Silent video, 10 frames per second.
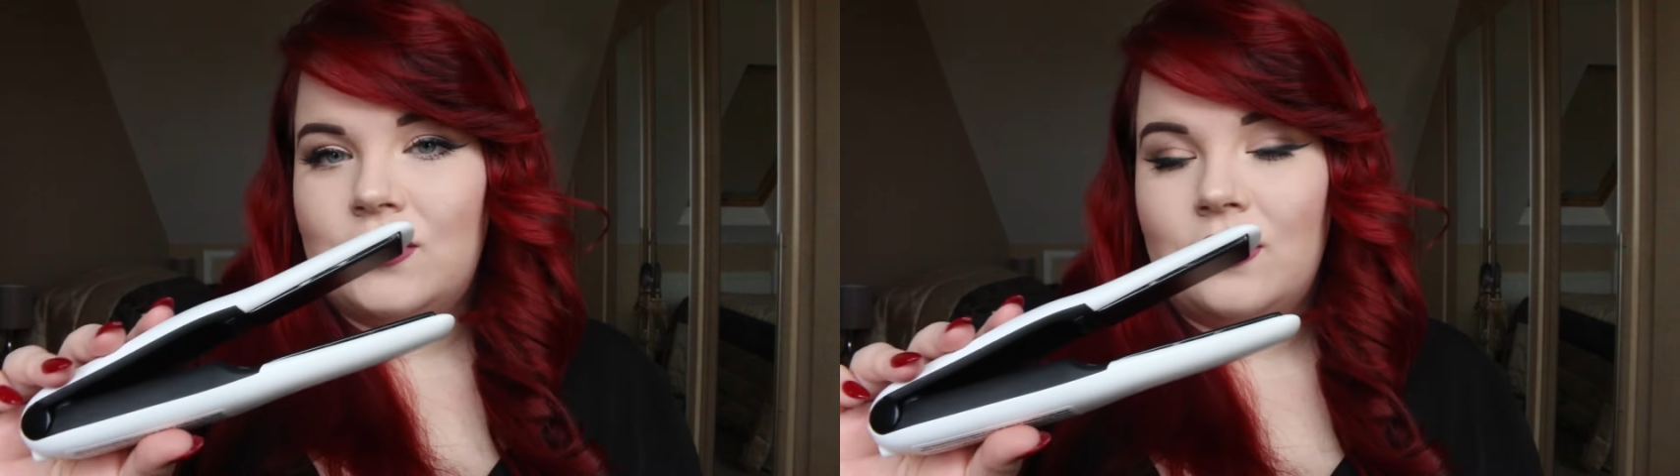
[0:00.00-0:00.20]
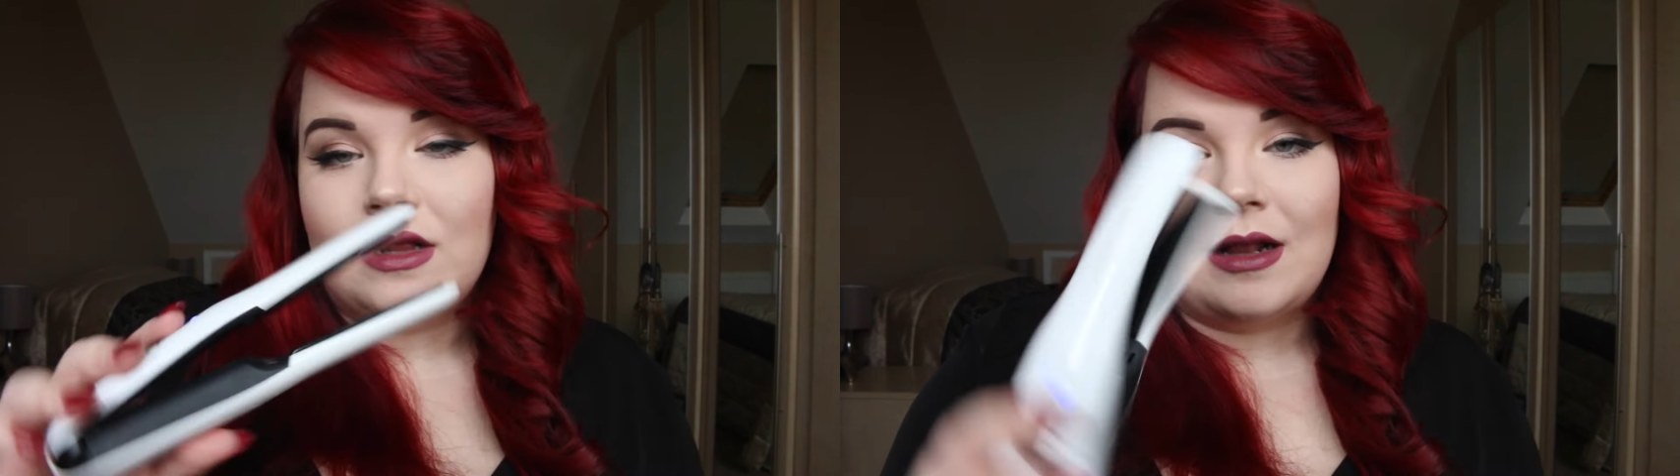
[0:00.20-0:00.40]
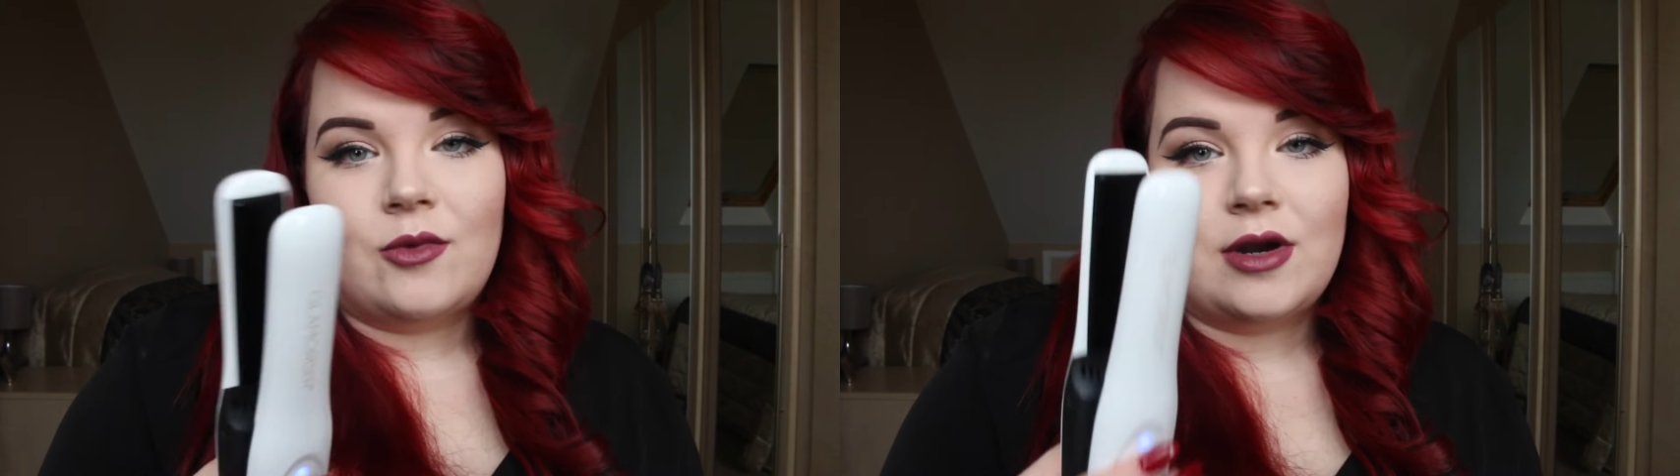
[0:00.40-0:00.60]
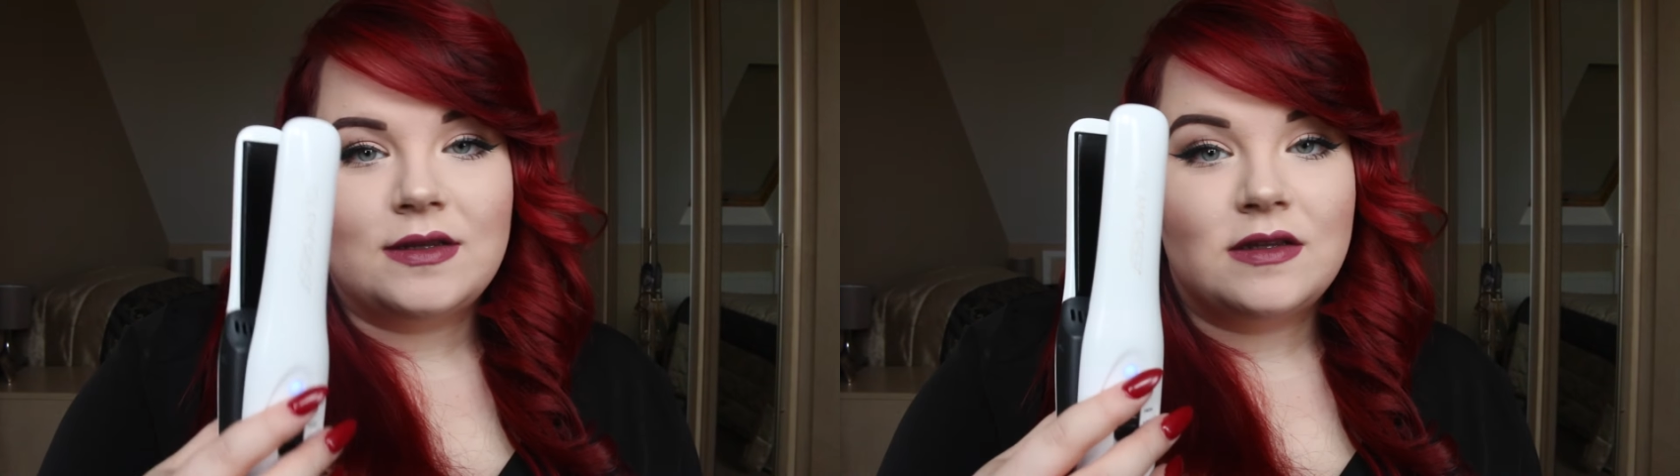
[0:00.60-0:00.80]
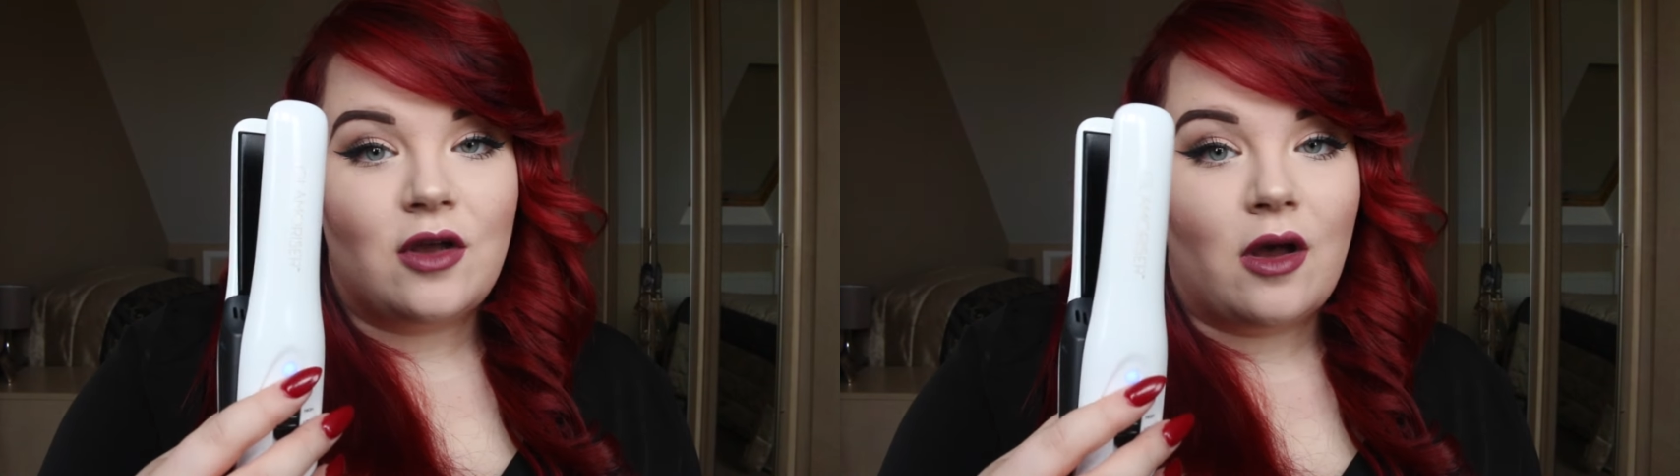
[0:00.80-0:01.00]
So the
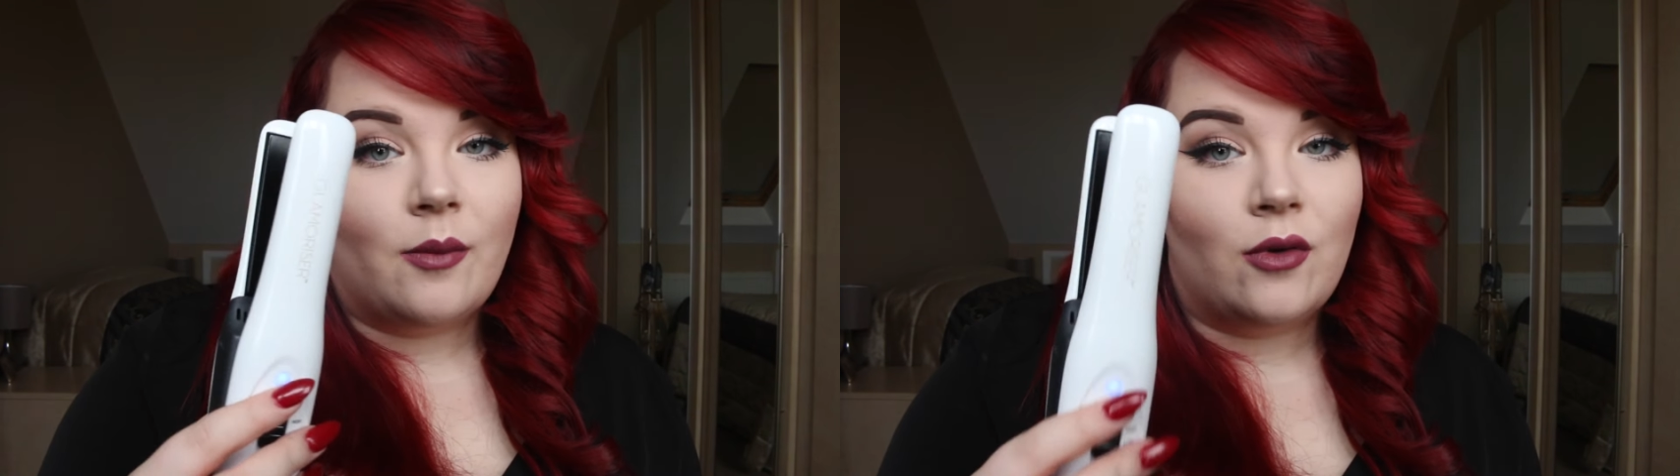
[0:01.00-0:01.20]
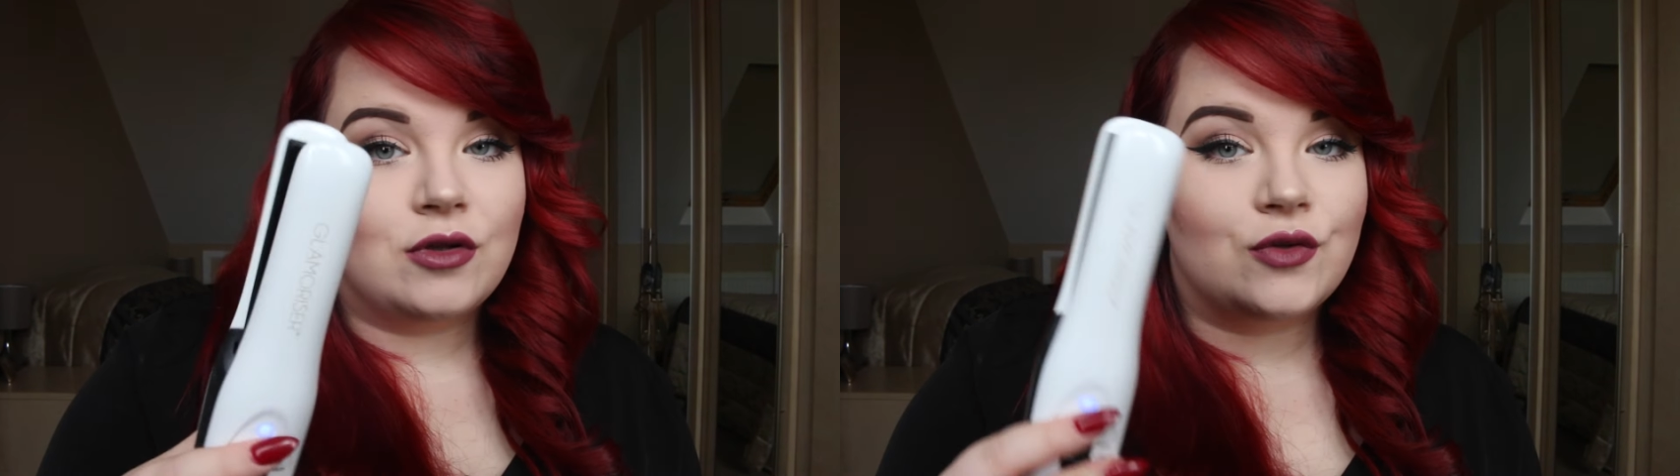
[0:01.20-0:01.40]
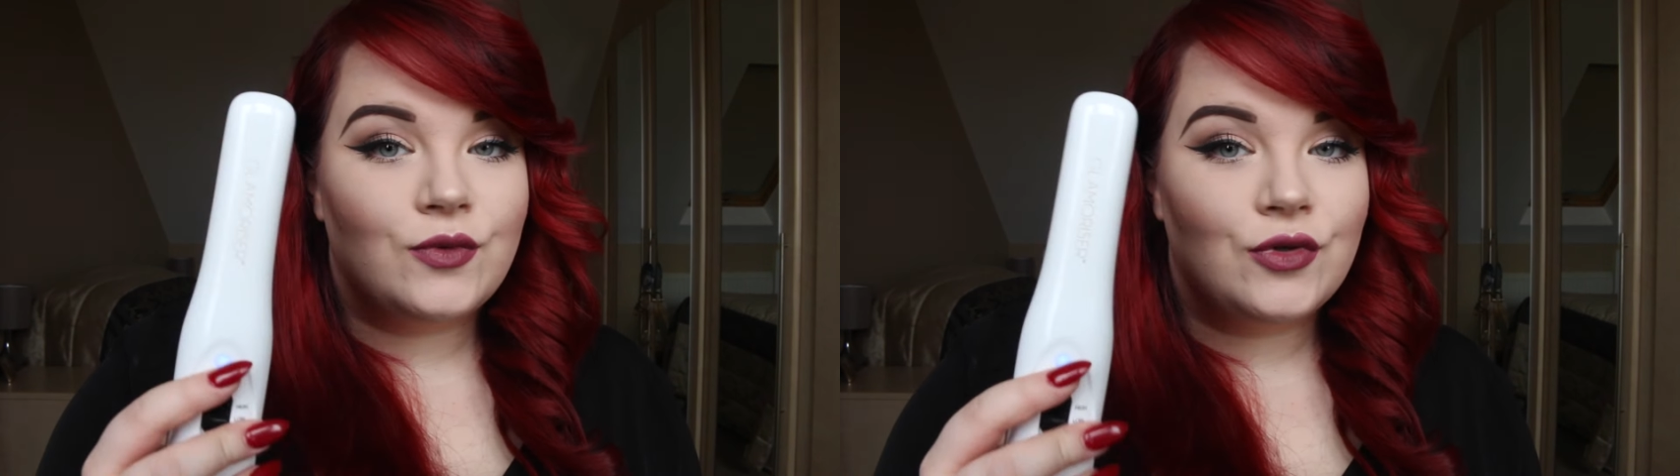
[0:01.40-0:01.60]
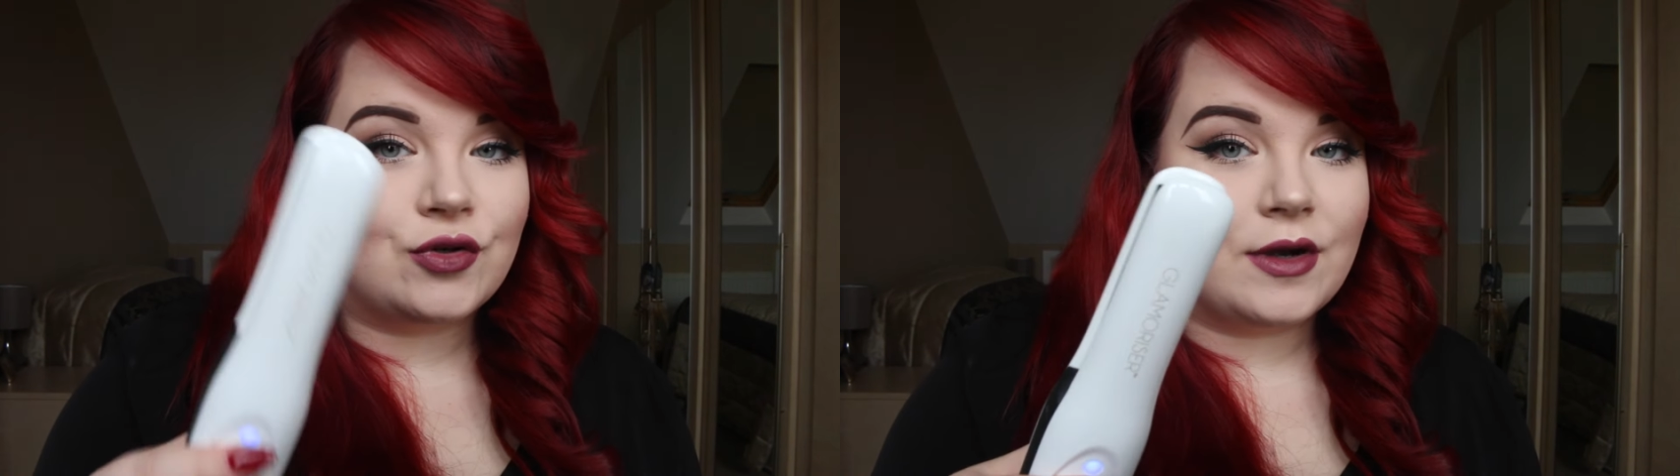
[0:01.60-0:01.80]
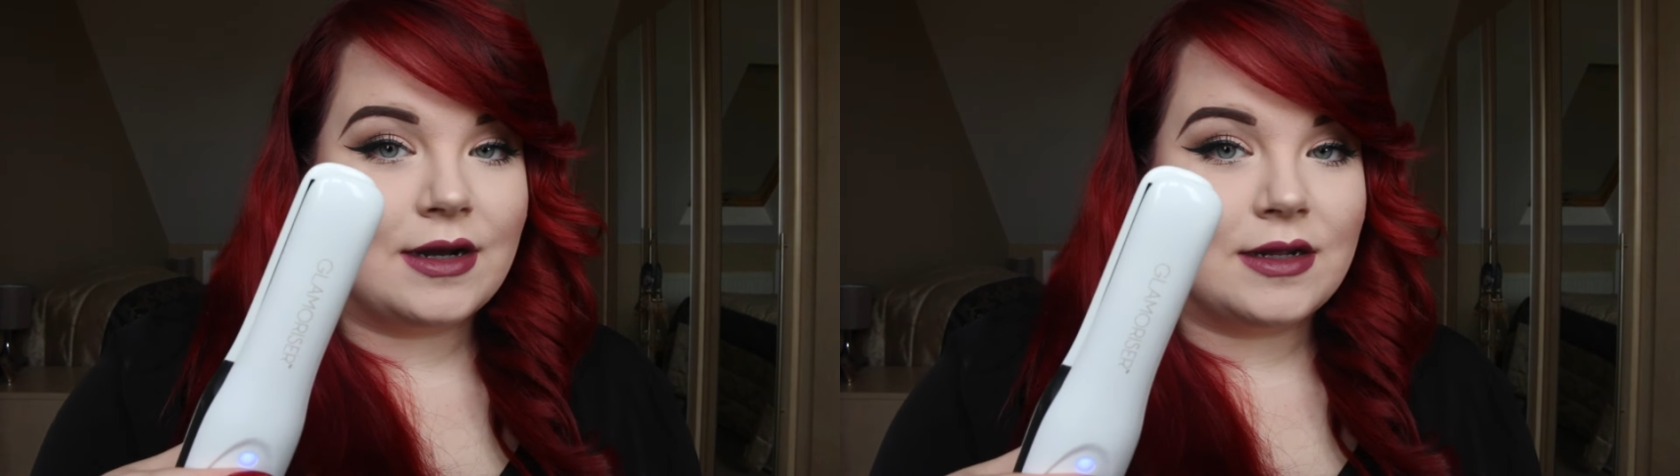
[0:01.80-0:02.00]
Glamourisers are portable
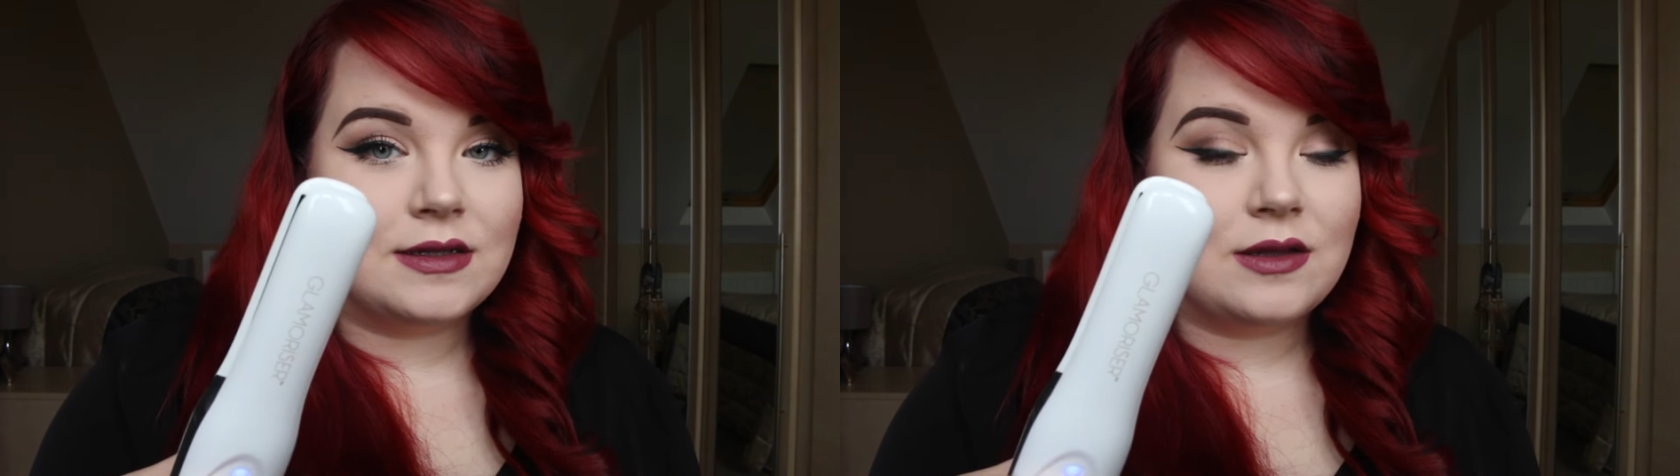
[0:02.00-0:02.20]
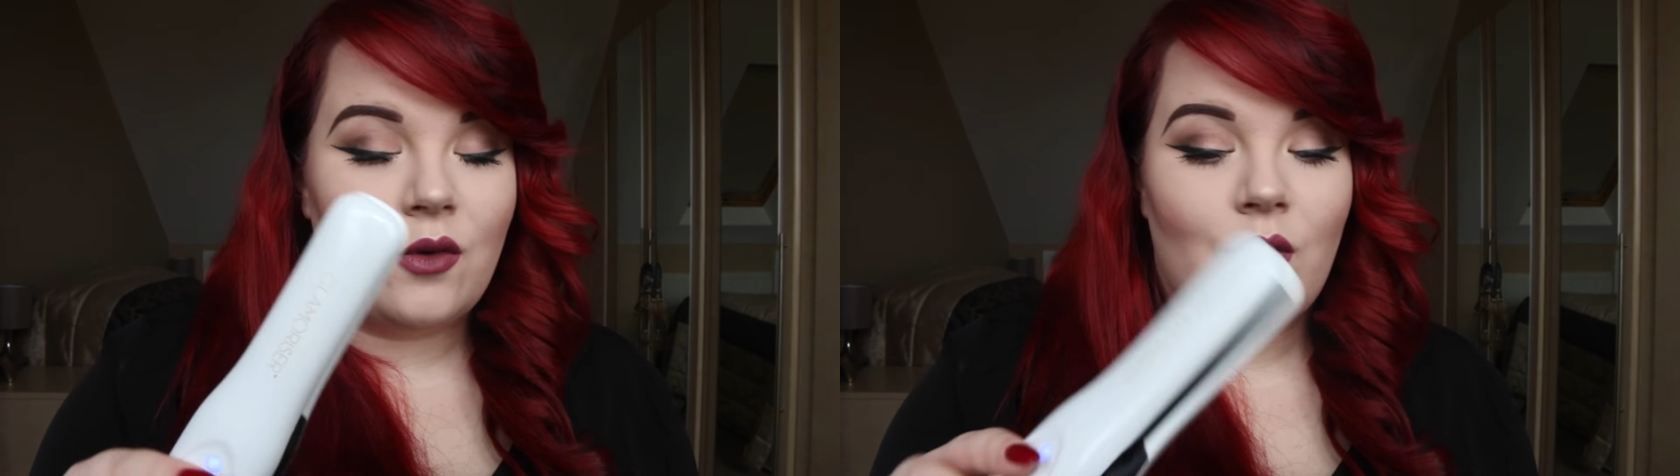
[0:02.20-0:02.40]
straighteners,